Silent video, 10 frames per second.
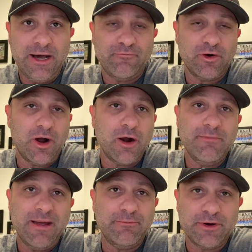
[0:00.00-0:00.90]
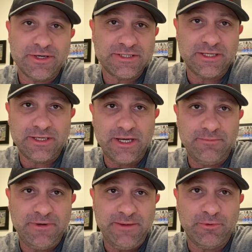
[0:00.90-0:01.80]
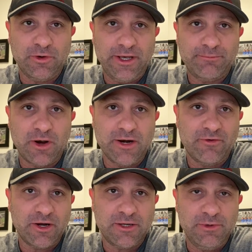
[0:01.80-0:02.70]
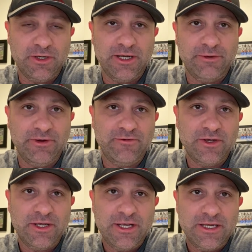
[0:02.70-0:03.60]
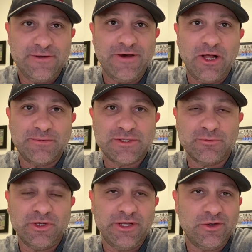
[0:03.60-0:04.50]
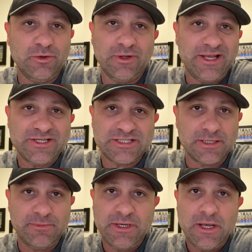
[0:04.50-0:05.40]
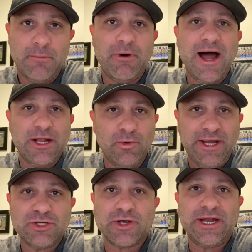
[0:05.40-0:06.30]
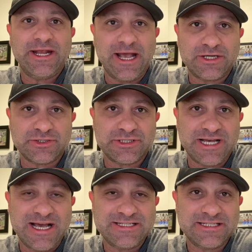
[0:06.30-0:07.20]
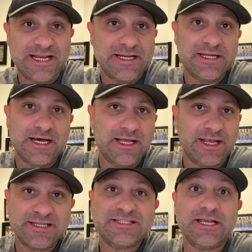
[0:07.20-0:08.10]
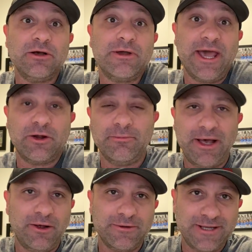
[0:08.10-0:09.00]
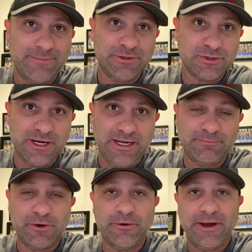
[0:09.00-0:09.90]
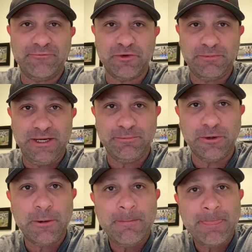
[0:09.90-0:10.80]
for our members and people in part of our community? We've developed some really cool, like just some body weight training exercises and like a single kettlebell type of training program for people.